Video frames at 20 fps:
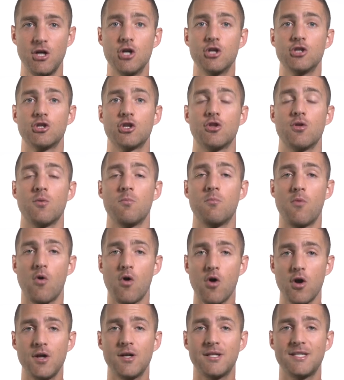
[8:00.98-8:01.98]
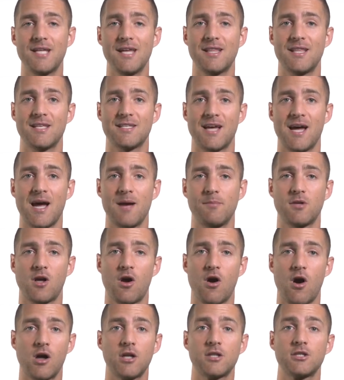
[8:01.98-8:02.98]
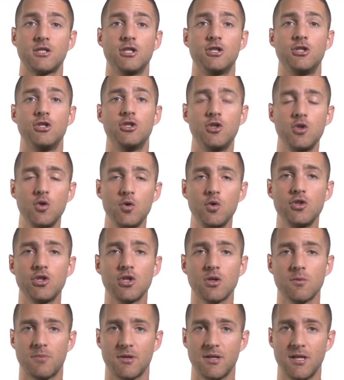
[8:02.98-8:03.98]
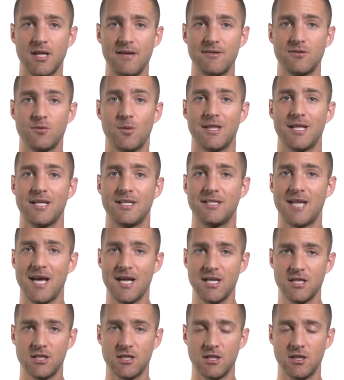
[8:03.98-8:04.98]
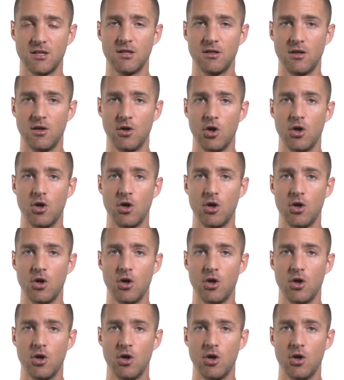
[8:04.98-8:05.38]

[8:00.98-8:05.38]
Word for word: So the more you take the time to constantly choose your beliefs with intention,